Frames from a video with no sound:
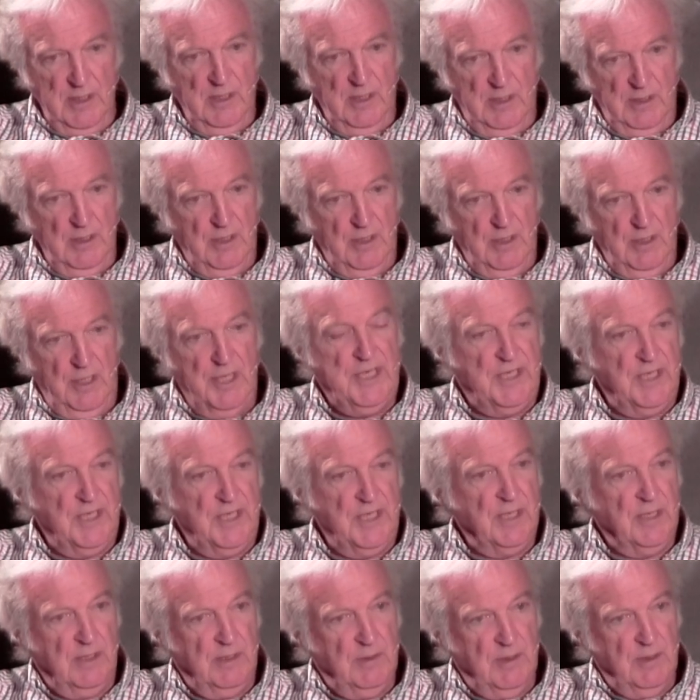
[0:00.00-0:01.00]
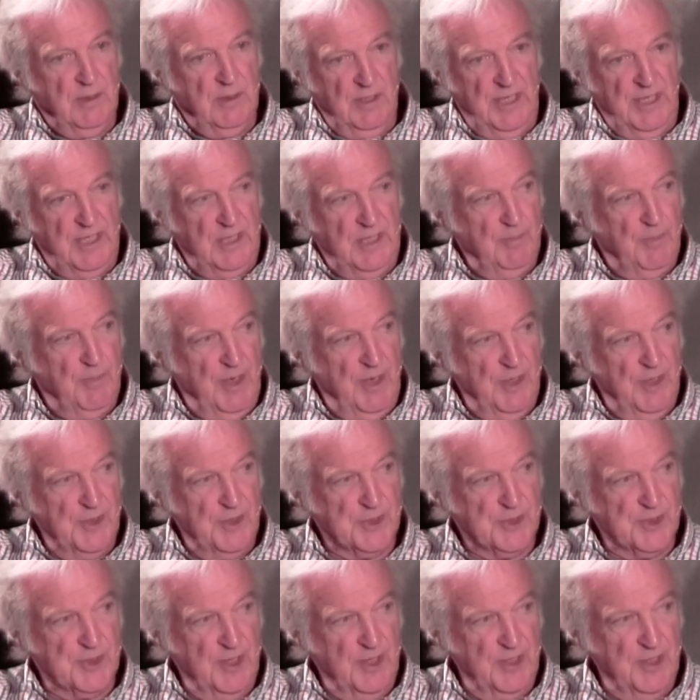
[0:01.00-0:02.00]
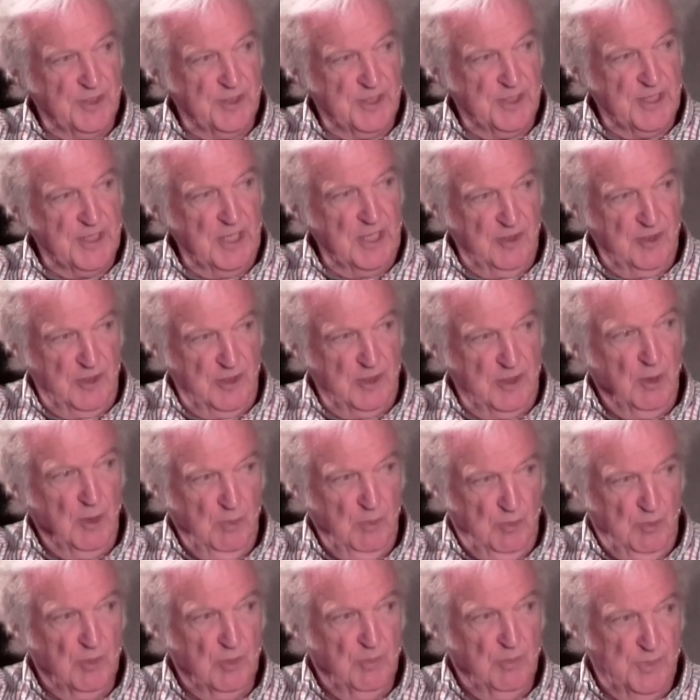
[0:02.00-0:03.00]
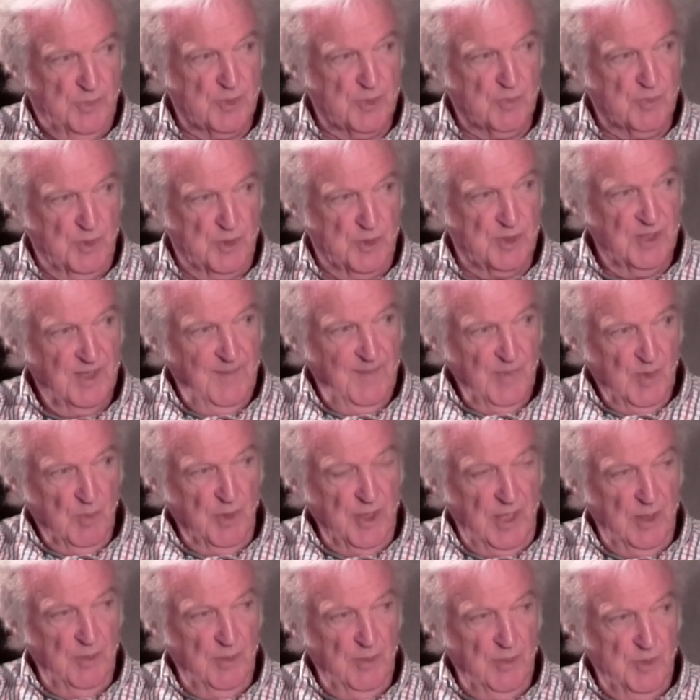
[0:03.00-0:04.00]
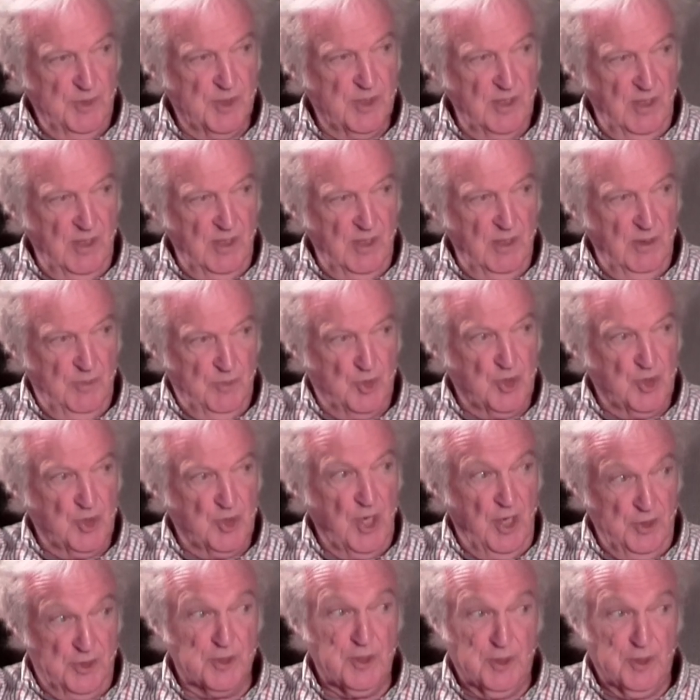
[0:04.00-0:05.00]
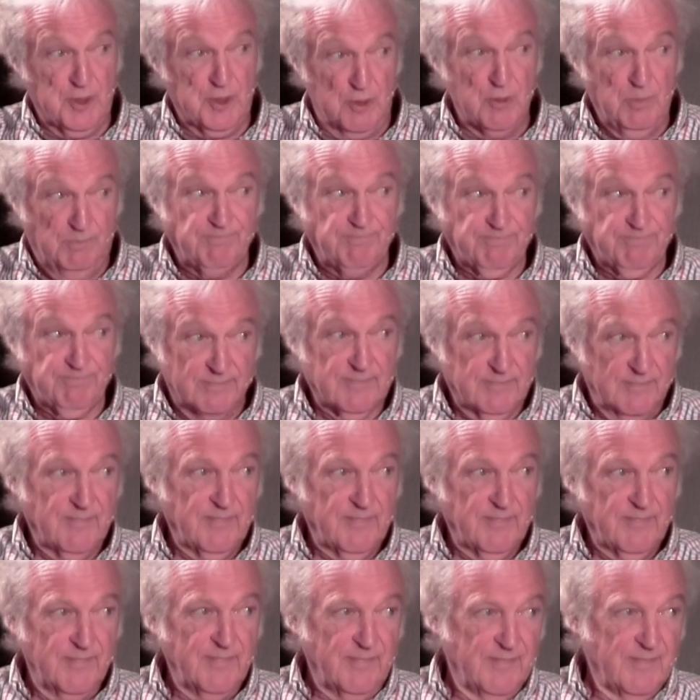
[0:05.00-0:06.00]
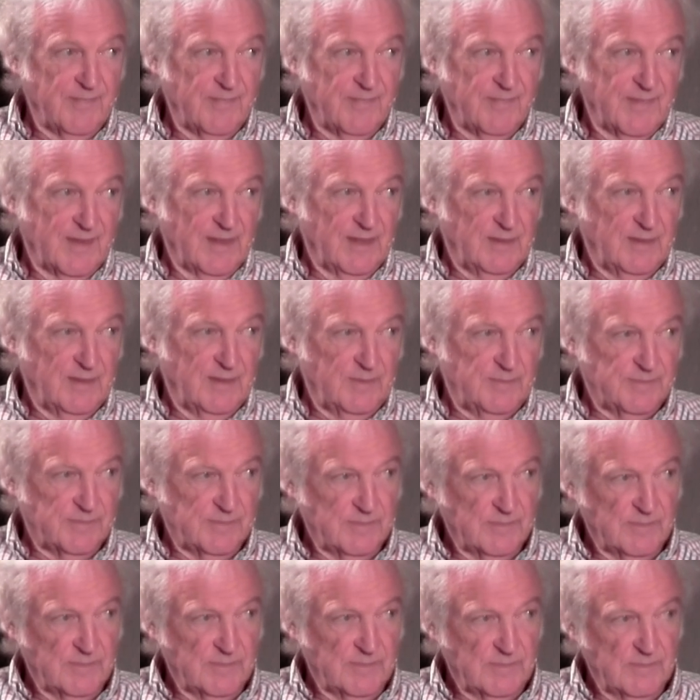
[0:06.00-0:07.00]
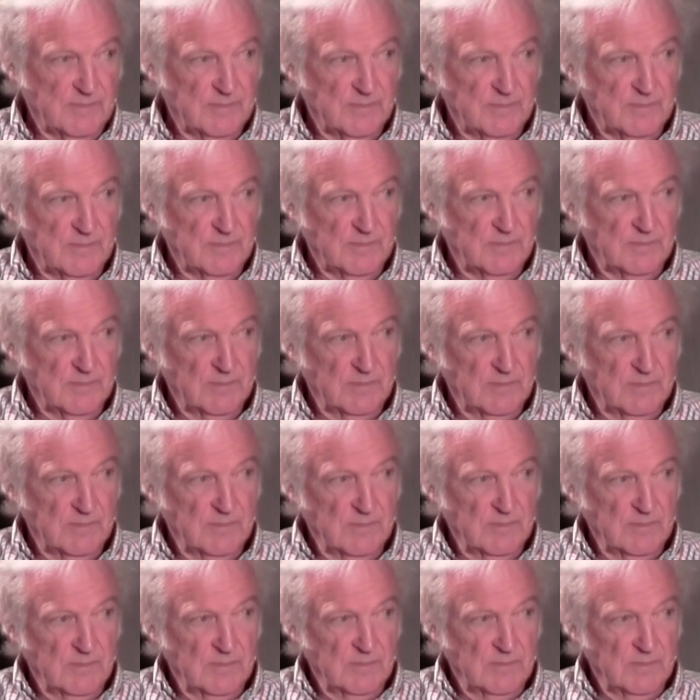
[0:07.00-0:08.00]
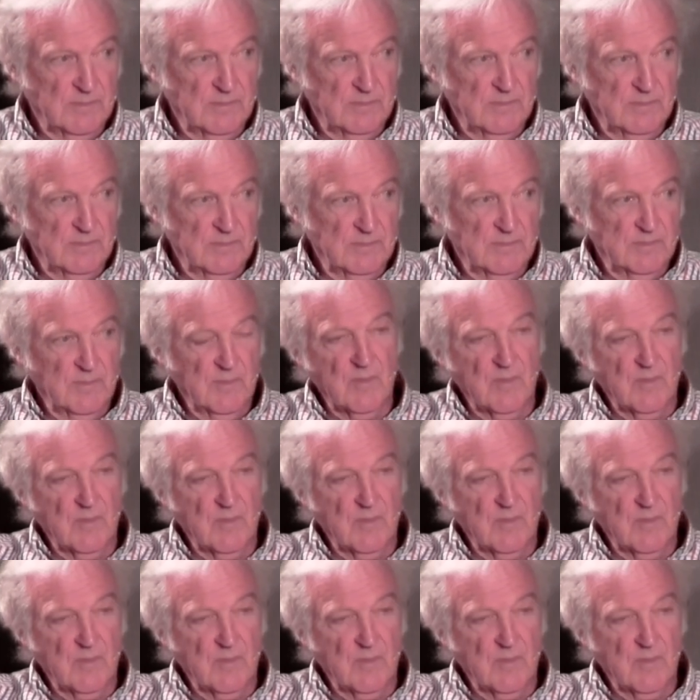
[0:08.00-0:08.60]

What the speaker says: leading Biosciences out of the doldrums was what I was charged to do. And how many years were you Professor of Biosciences?